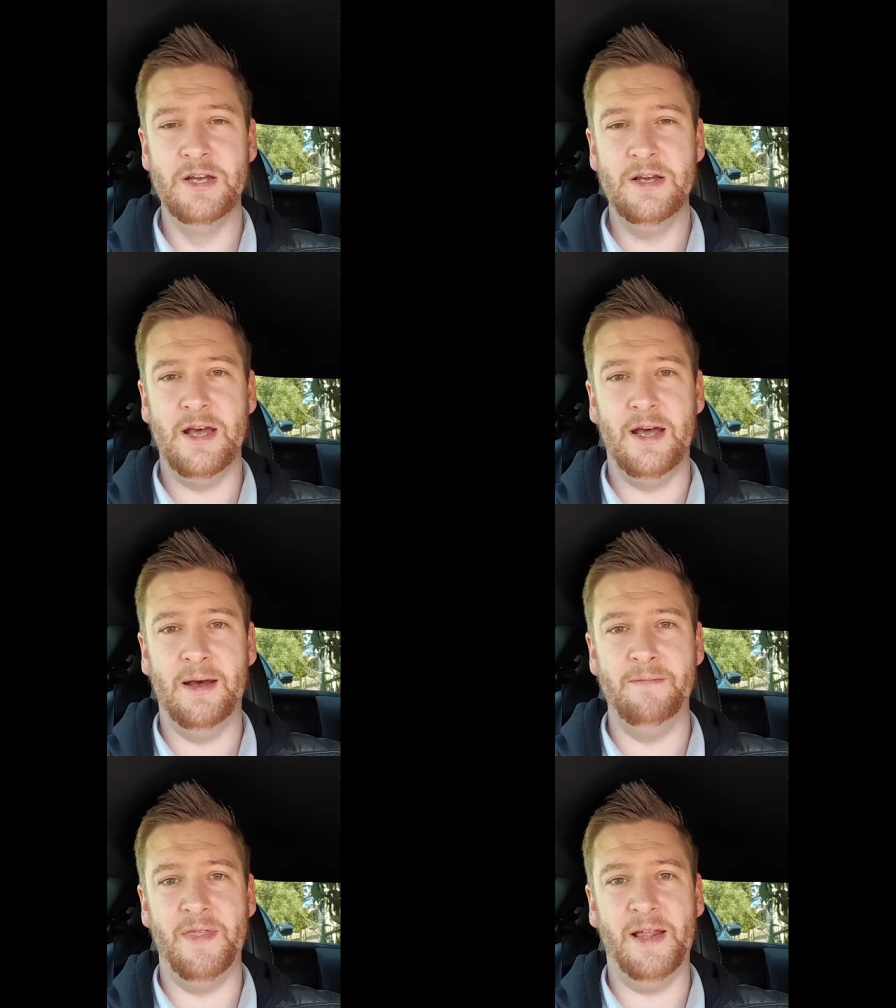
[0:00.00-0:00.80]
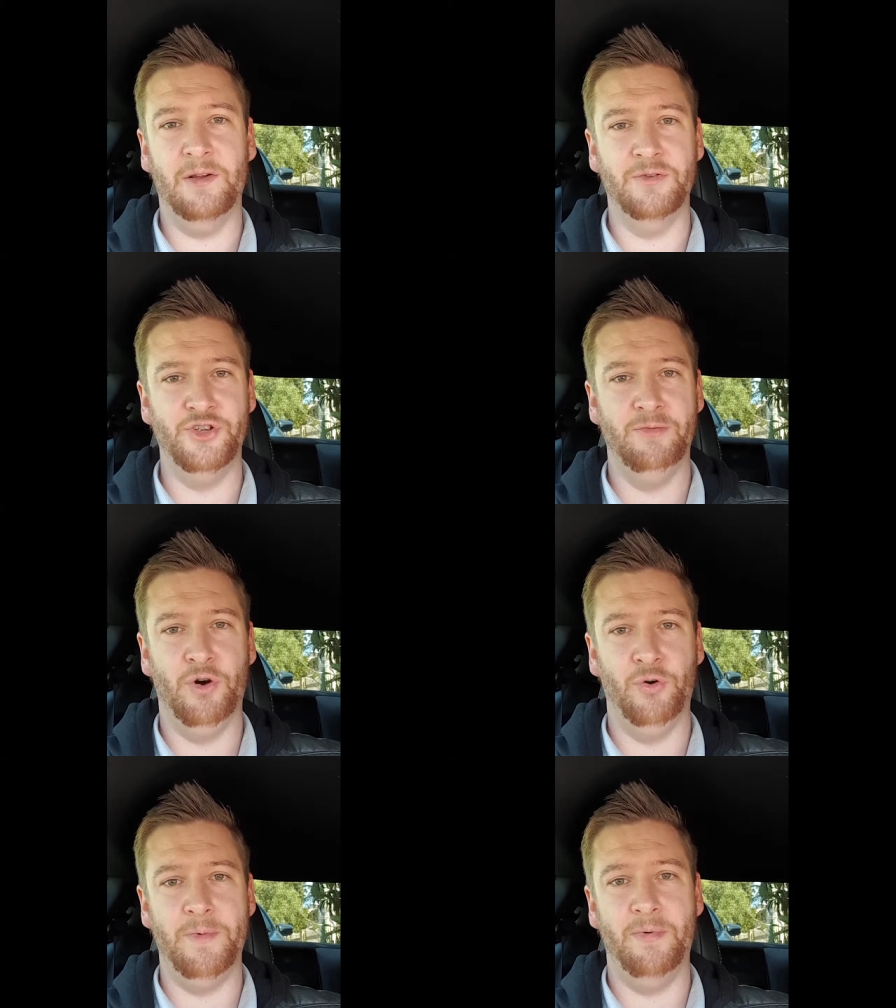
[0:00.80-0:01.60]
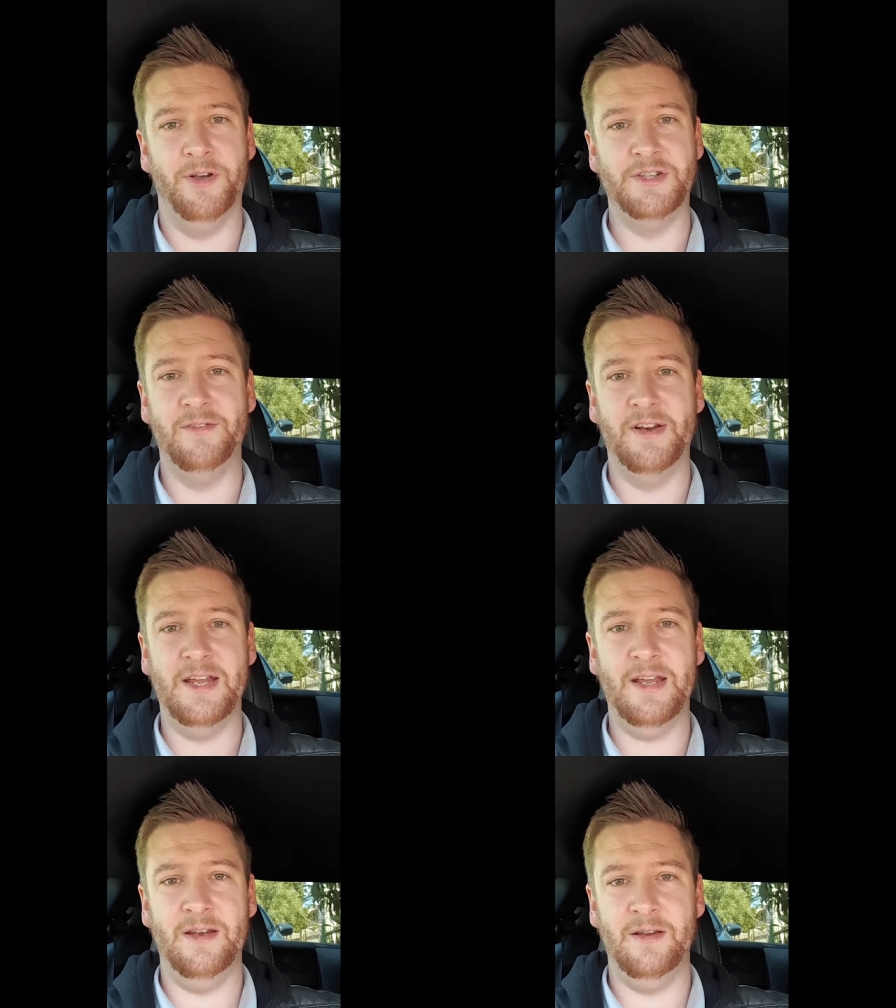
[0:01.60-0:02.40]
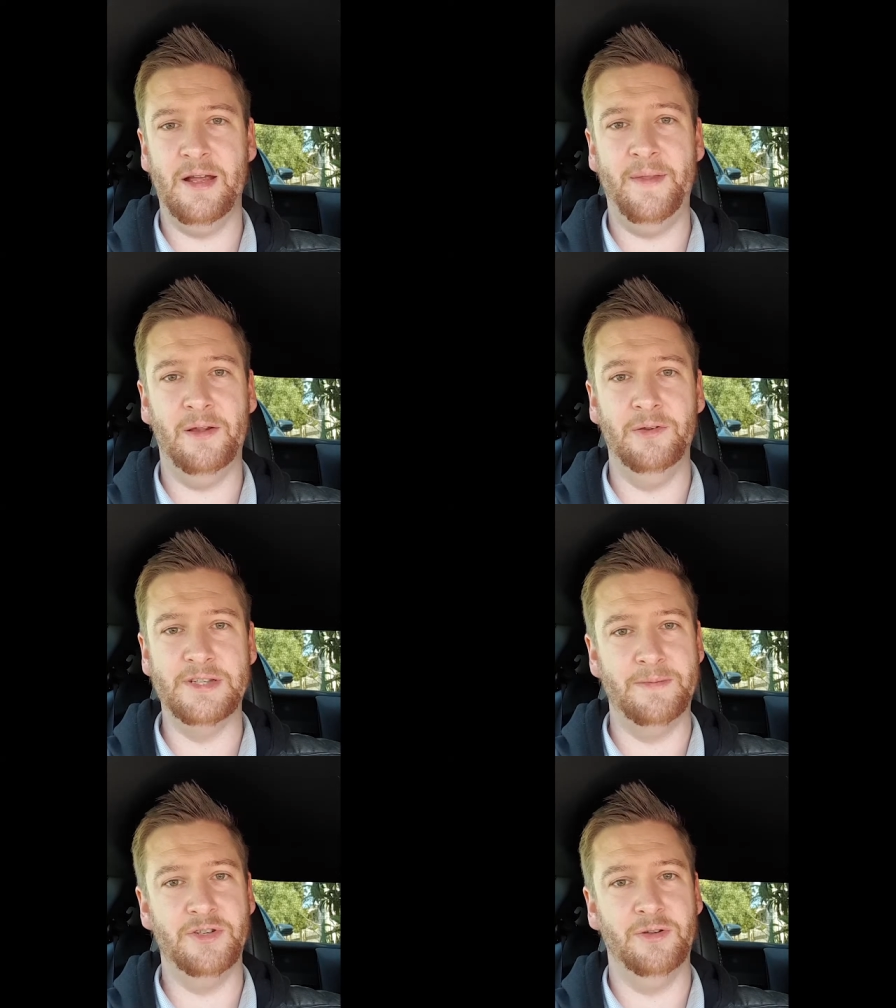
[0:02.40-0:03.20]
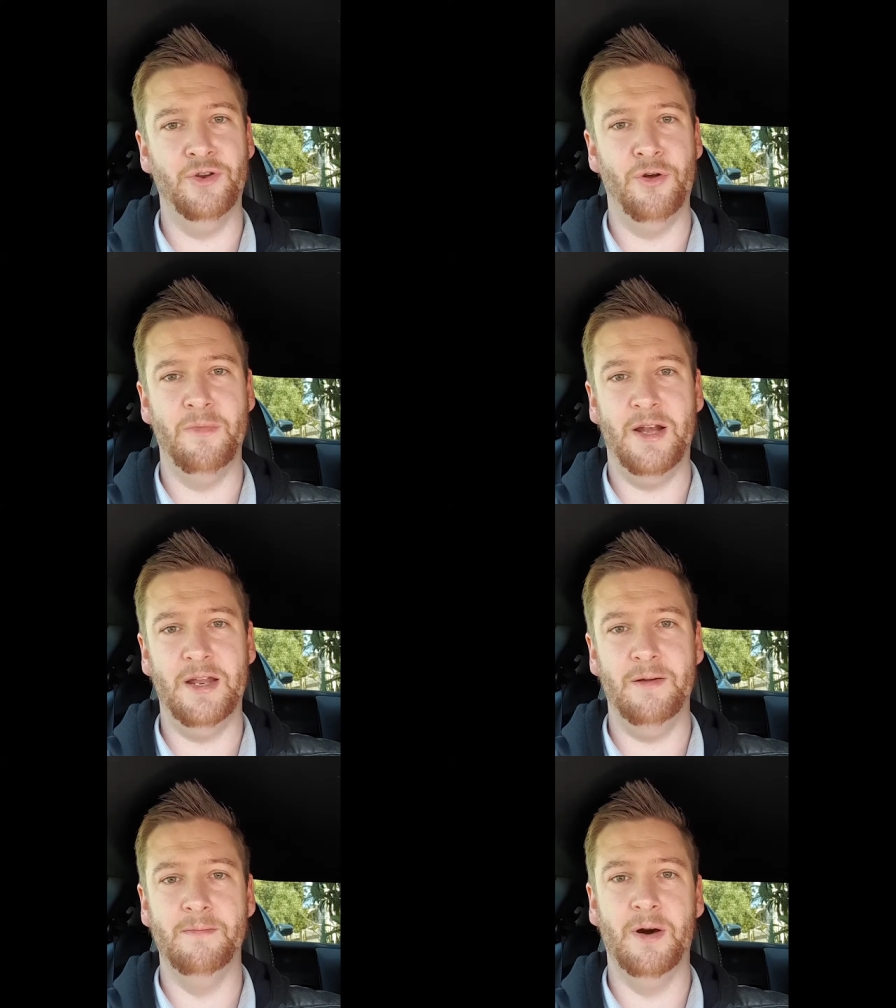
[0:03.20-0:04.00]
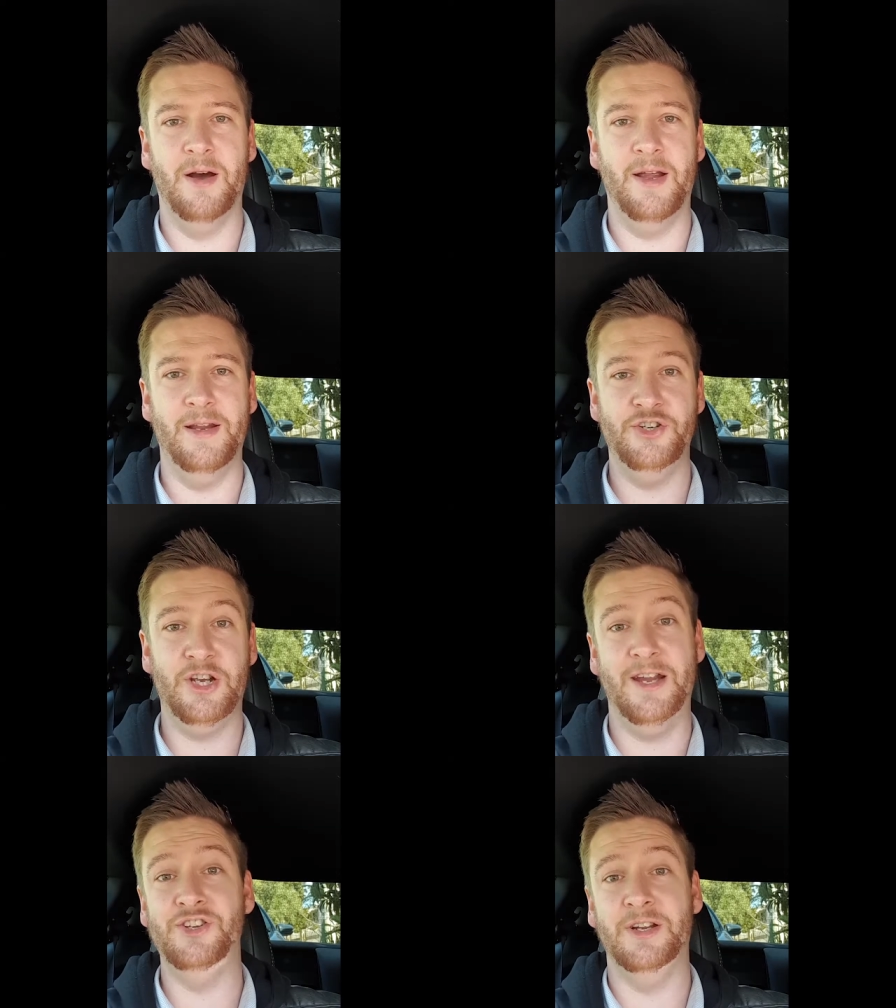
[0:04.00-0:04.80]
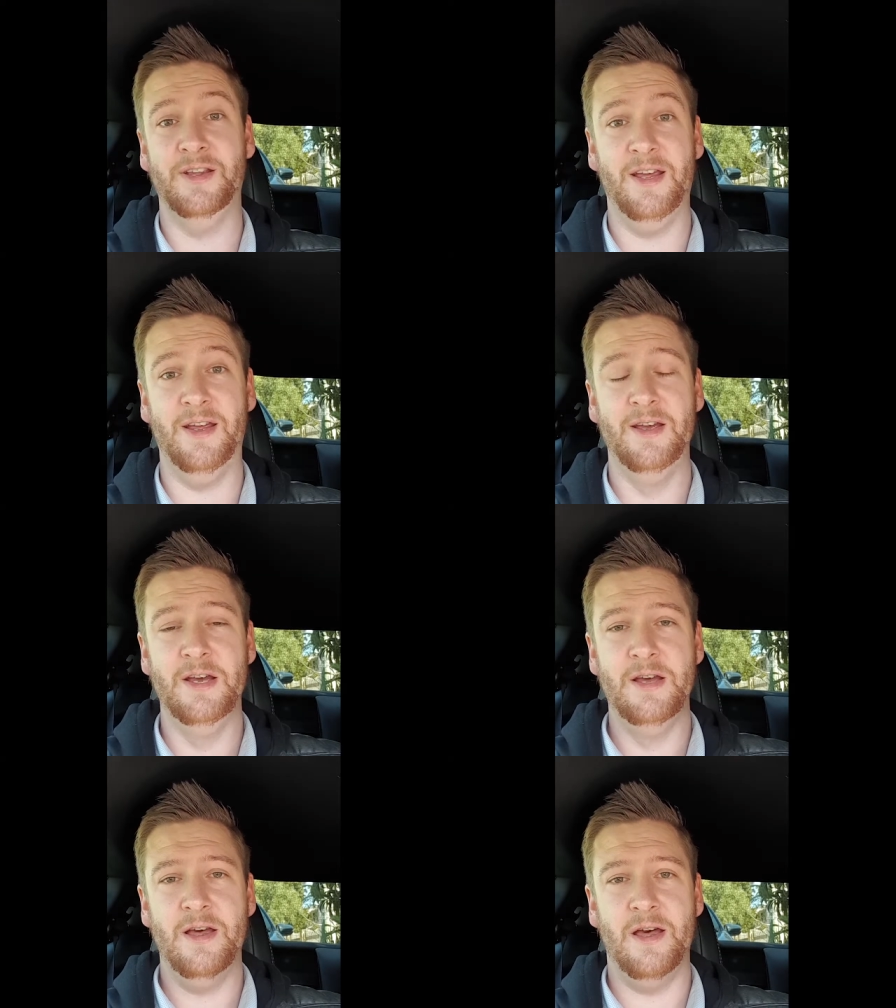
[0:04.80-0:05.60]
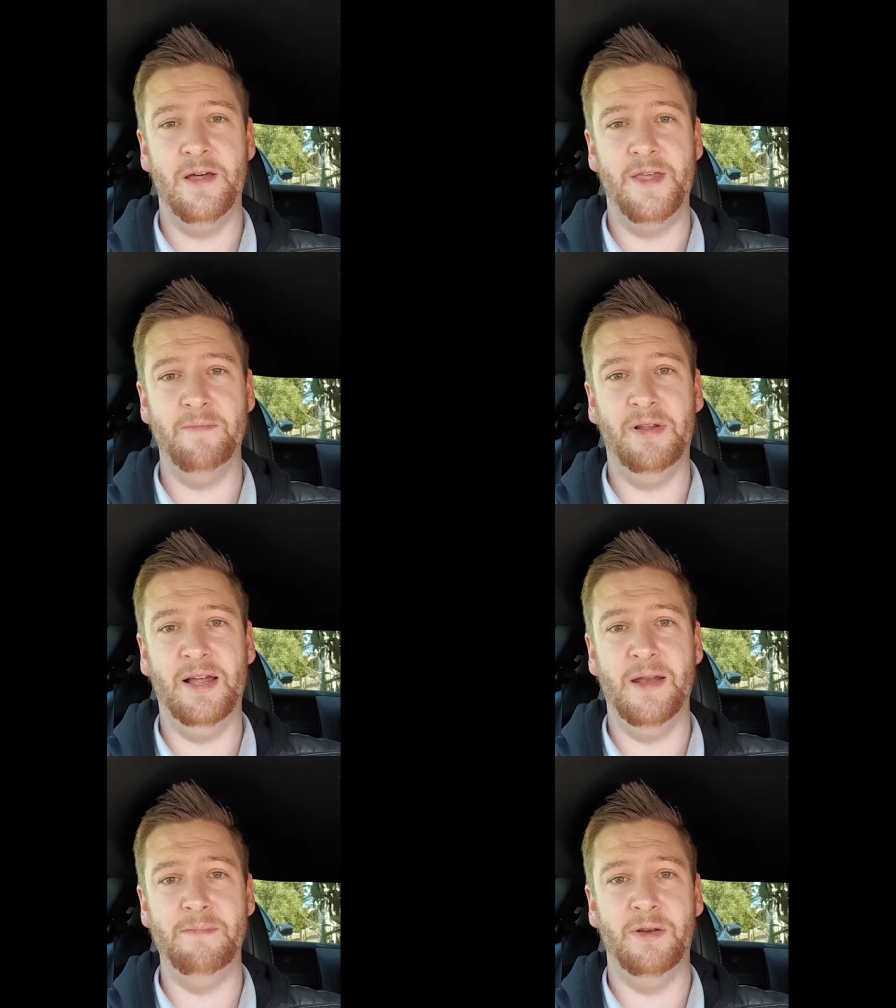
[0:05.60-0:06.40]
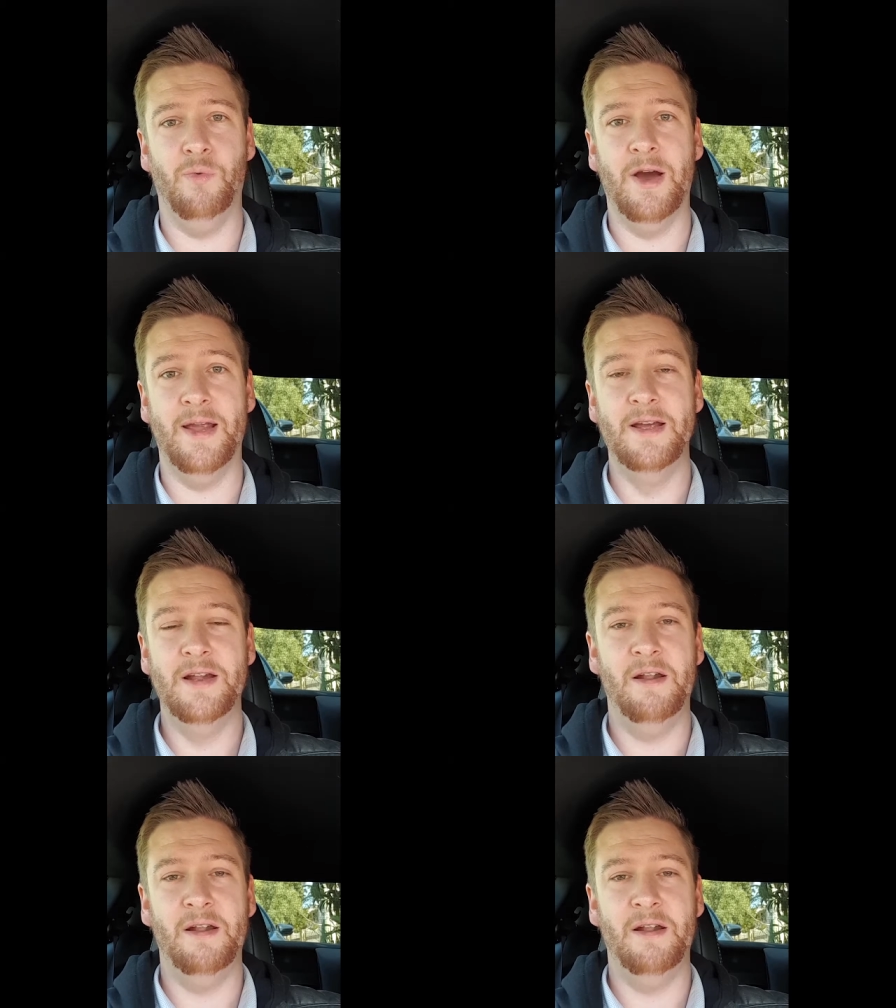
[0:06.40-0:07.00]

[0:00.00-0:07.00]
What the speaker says: That long-term hold will be positively geared, and they'll lose absolutely no money by changing their plan midway.